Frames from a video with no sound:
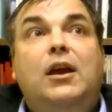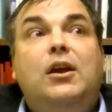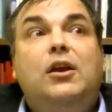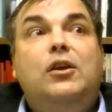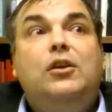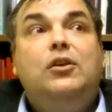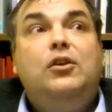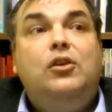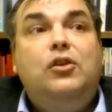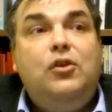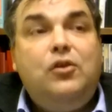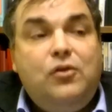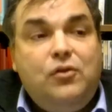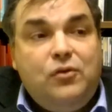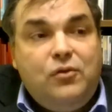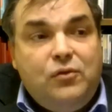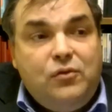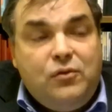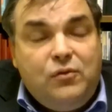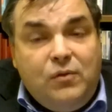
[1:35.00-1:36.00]

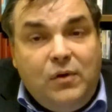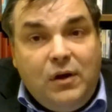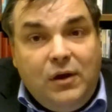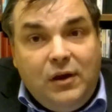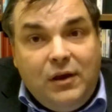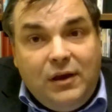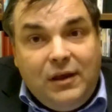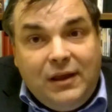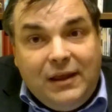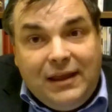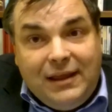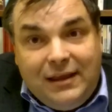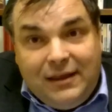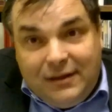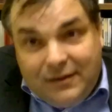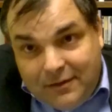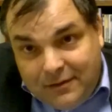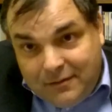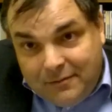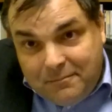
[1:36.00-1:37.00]
you
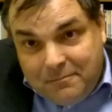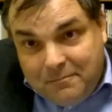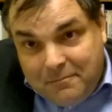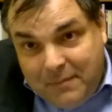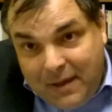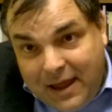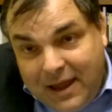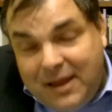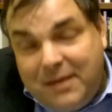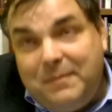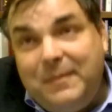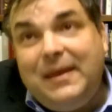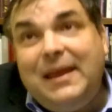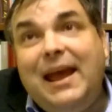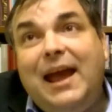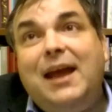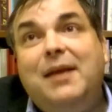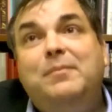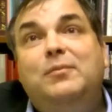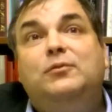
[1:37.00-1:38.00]
may be
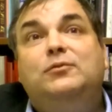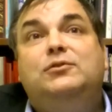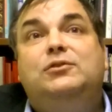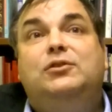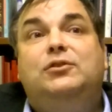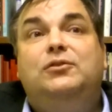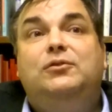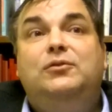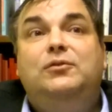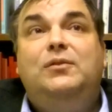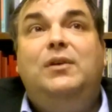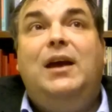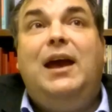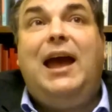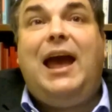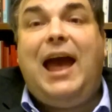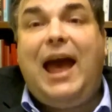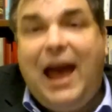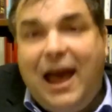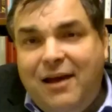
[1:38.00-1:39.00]
able to
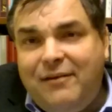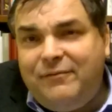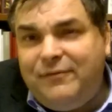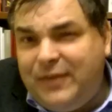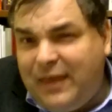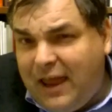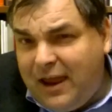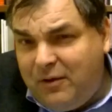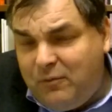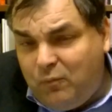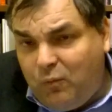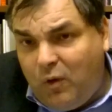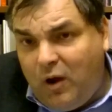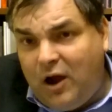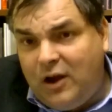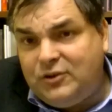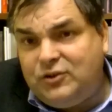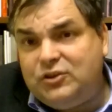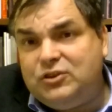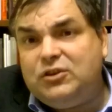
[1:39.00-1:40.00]
have that
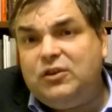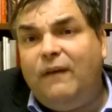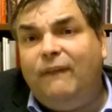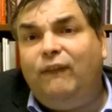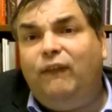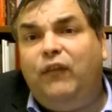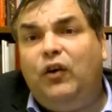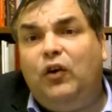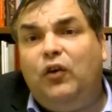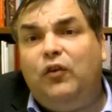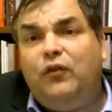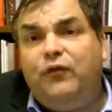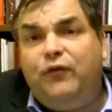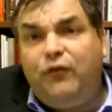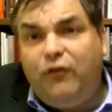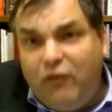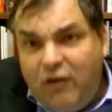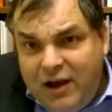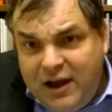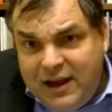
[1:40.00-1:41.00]
watch for
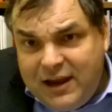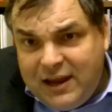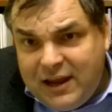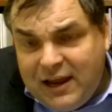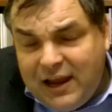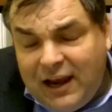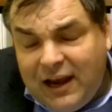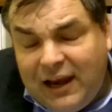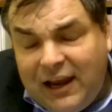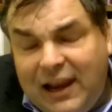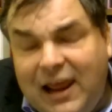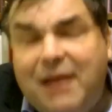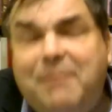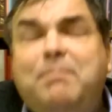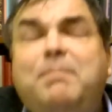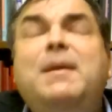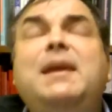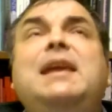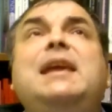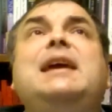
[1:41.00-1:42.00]
free. Let
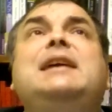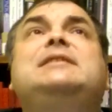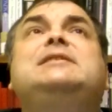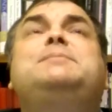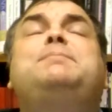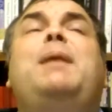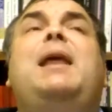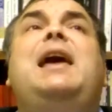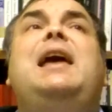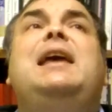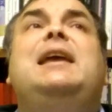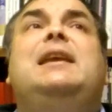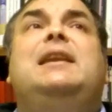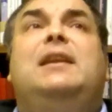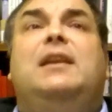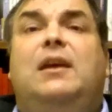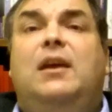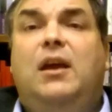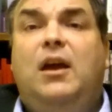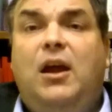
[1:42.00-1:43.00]
me explain.
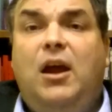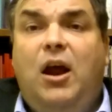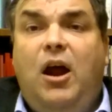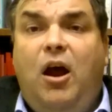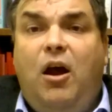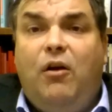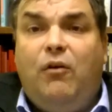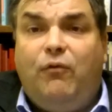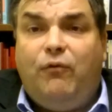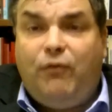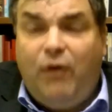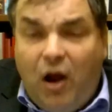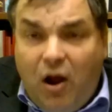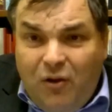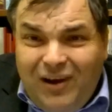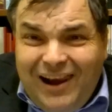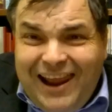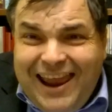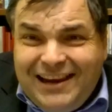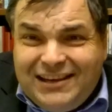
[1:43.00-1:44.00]

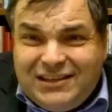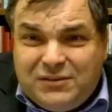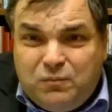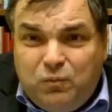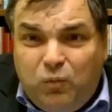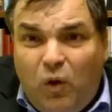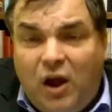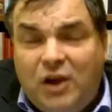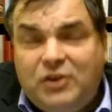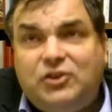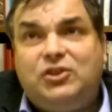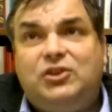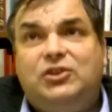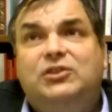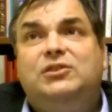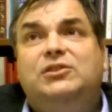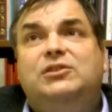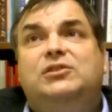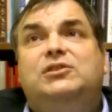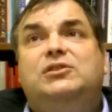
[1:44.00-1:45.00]
Rolex
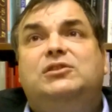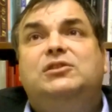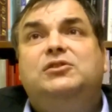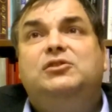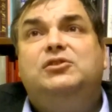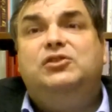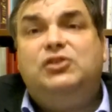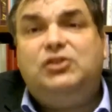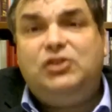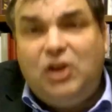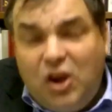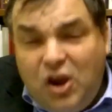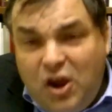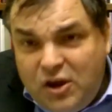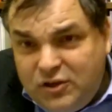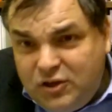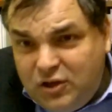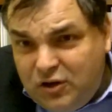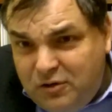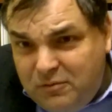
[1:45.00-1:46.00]
watches,
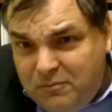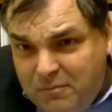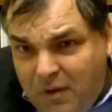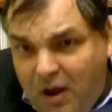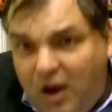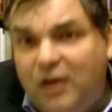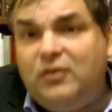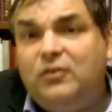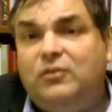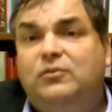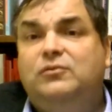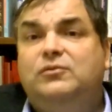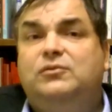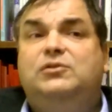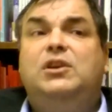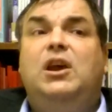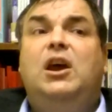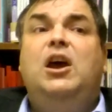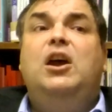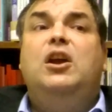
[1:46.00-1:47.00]
certain
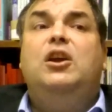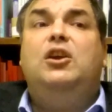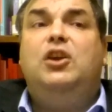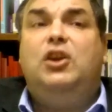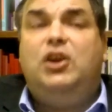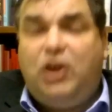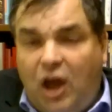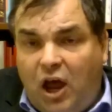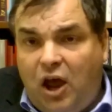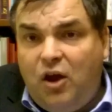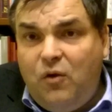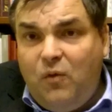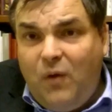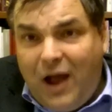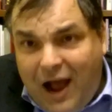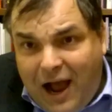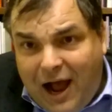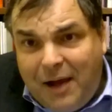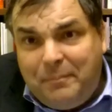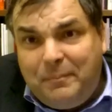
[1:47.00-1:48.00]
models go
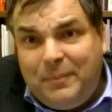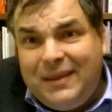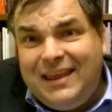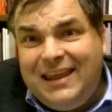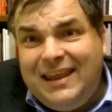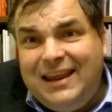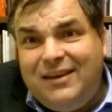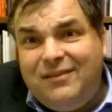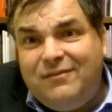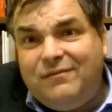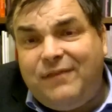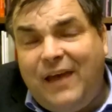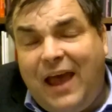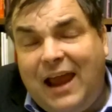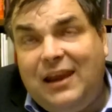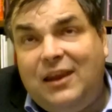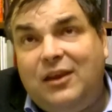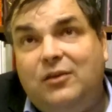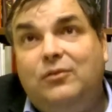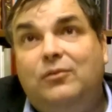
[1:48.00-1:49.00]
up in
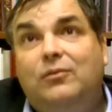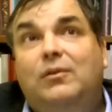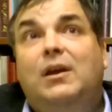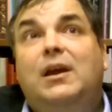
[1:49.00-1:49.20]
value.